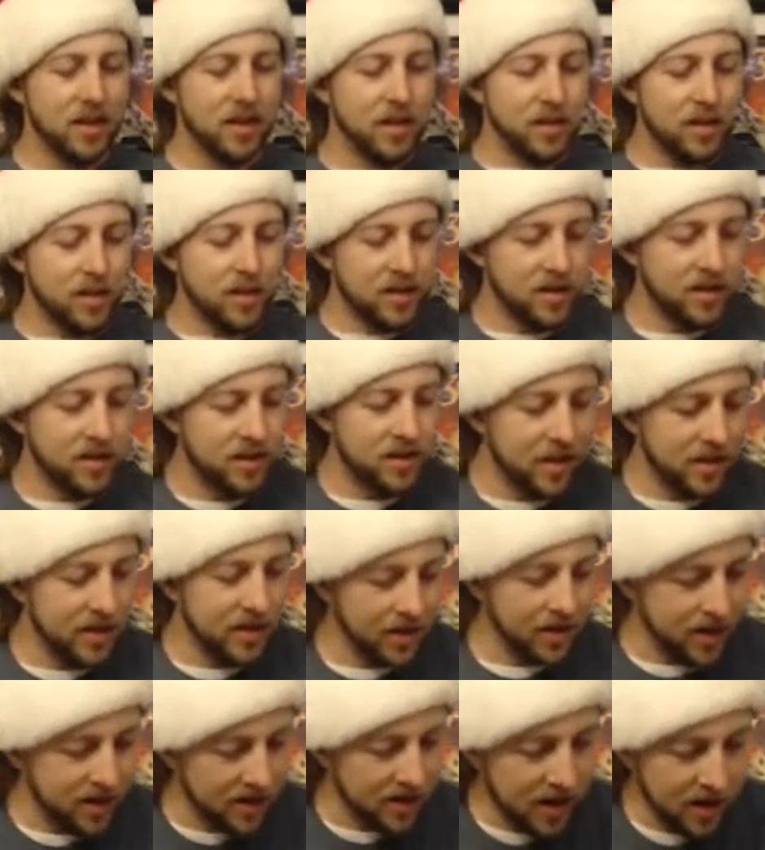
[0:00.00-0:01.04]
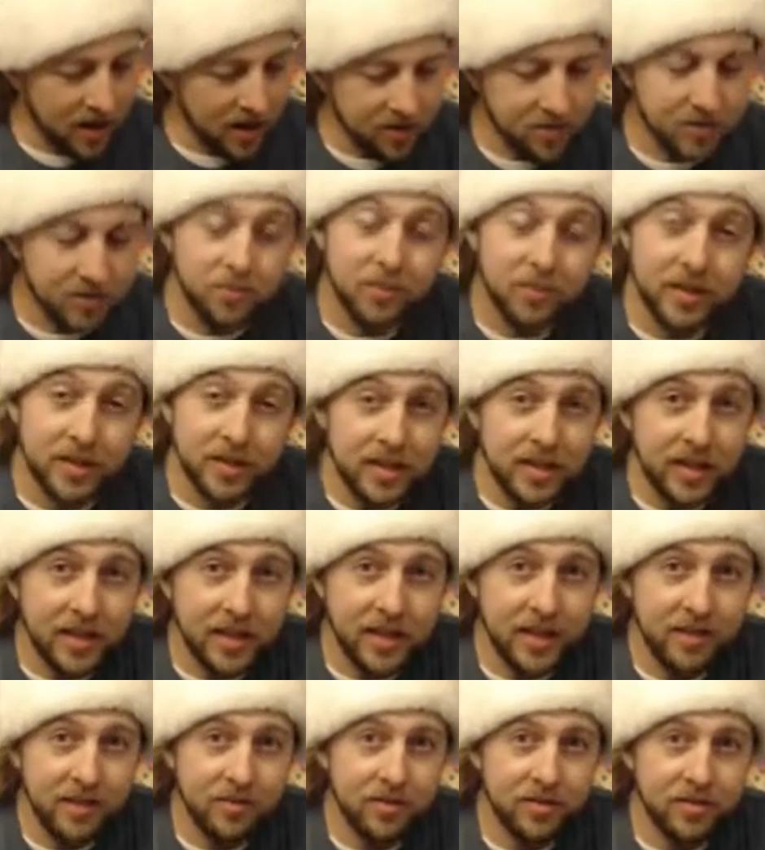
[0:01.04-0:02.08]
And I also predicted that
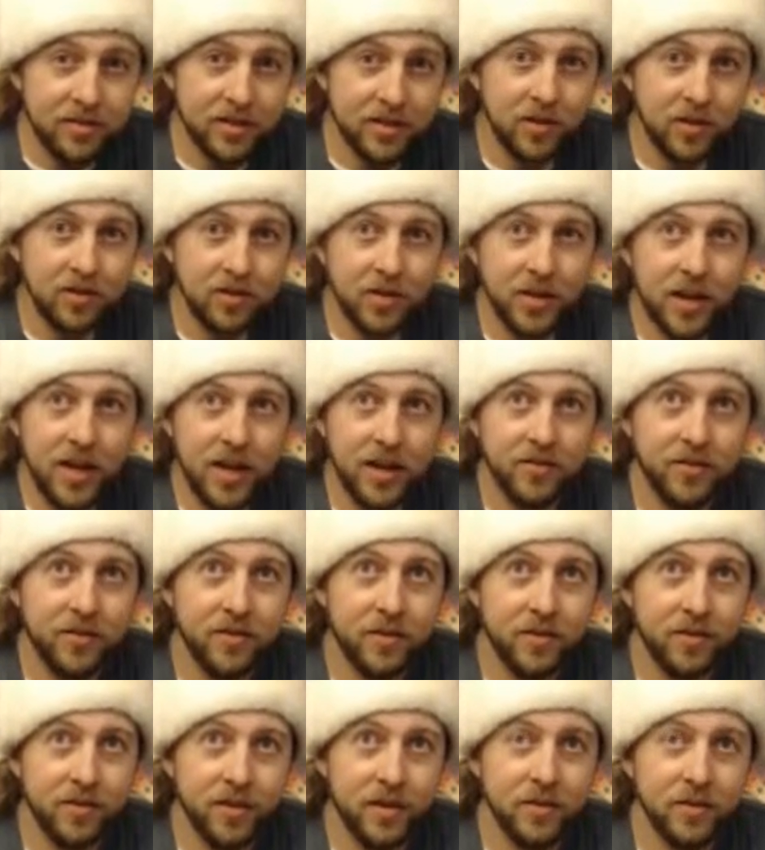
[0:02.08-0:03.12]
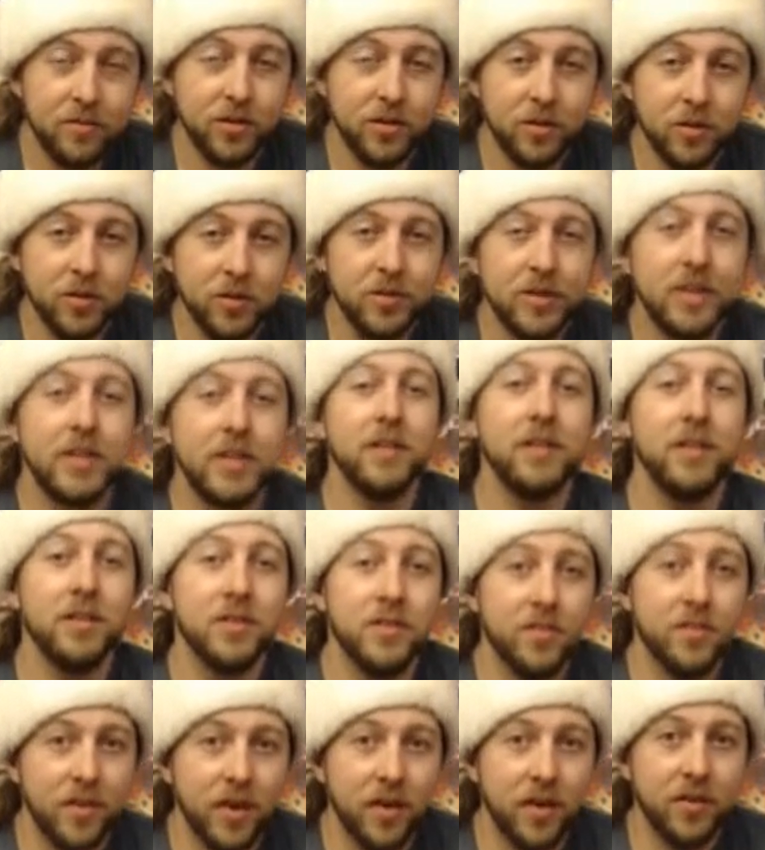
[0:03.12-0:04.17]
he was going to kill his
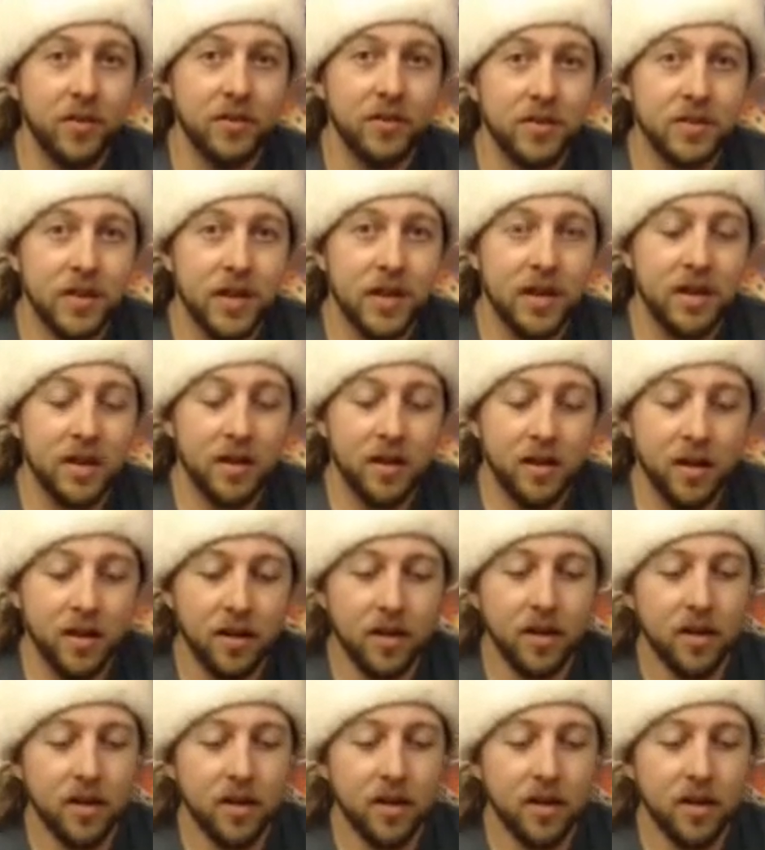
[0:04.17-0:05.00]
father to kind of,